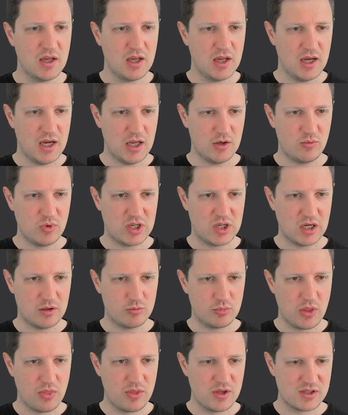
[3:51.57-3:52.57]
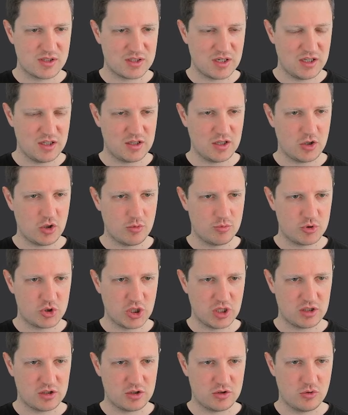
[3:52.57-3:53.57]
And we can print this data
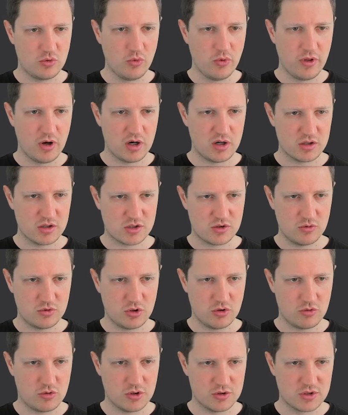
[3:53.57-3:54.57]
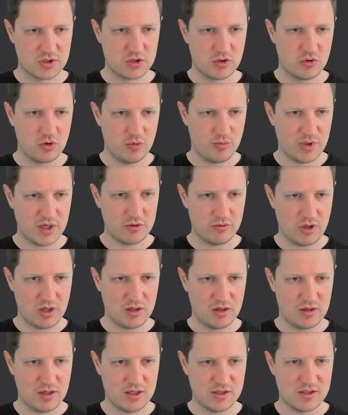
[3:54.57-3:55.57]
object to the RStudio console by running
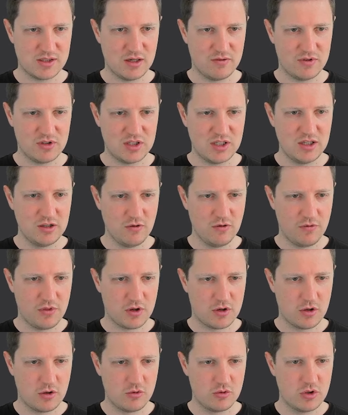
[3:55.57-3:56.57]
line 17 of the code.